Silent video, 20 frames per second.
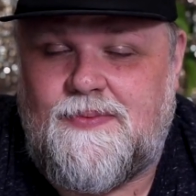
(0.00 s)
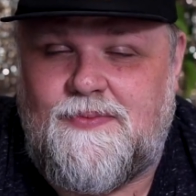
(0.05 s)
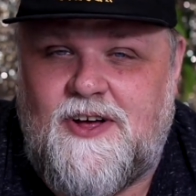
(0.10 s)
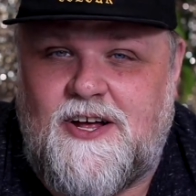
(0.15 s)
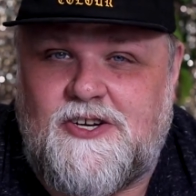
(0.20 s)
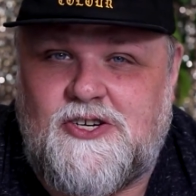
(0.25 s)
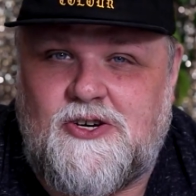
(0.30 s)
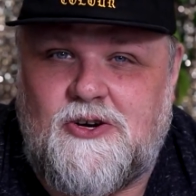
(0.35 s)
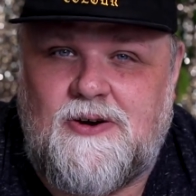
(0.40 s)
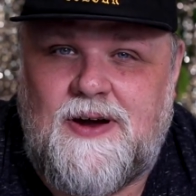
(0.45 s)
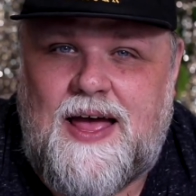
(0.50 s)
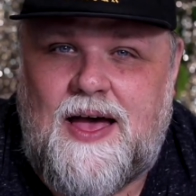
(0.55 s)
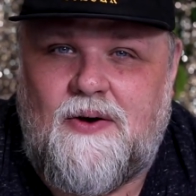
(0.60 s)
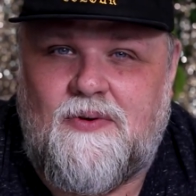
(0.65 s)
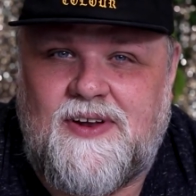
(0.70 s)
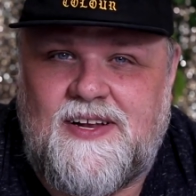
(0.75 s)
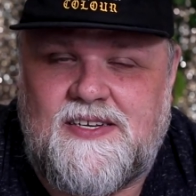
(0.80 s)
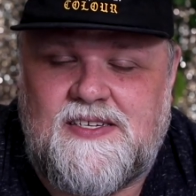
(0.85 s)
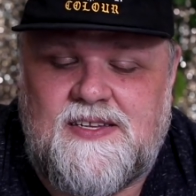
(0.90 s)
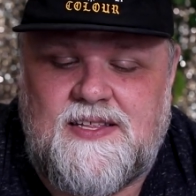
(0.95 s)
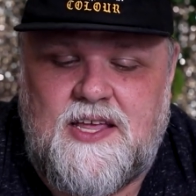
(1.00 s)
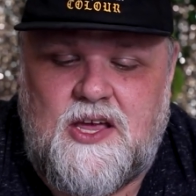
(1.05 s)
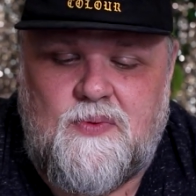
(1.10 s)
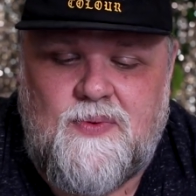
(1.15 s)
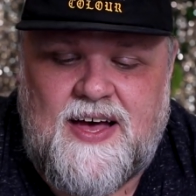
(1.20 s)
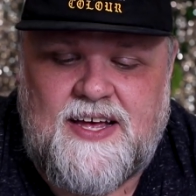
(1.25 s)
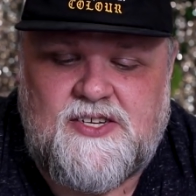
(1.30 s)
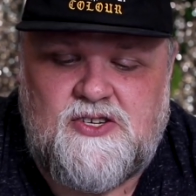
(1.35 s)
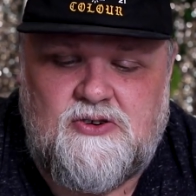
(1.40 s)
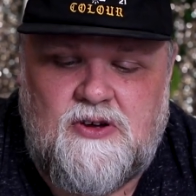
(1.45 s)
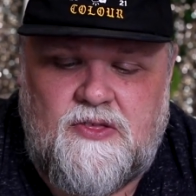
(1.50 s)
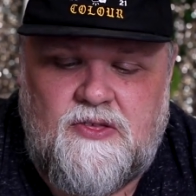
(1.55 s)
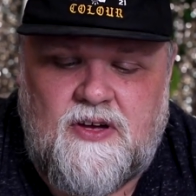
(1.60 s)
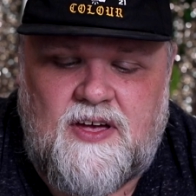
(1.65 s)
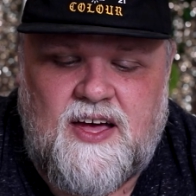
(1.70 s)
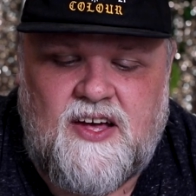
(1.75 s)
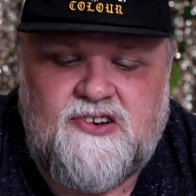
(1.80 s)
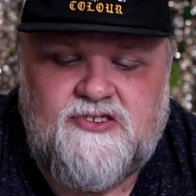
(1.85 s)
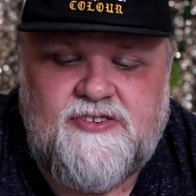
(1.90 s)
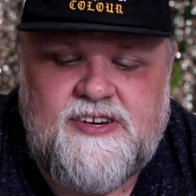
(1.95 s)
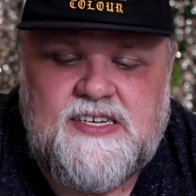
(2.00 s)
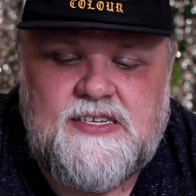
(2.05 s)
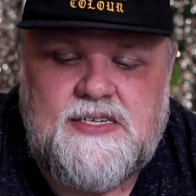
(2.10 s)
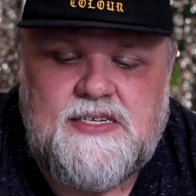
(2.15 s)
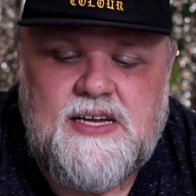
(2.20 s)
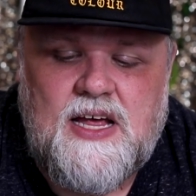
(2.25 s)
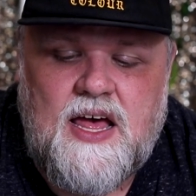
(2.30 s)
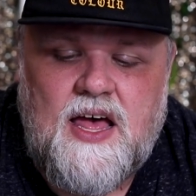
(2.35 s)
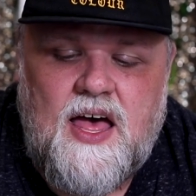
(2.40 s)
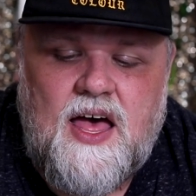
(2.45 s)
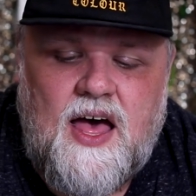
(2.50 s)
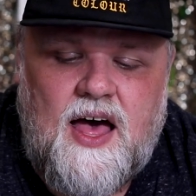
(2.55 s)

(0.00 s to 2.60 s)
I'm not sure how it is in the US or other countries.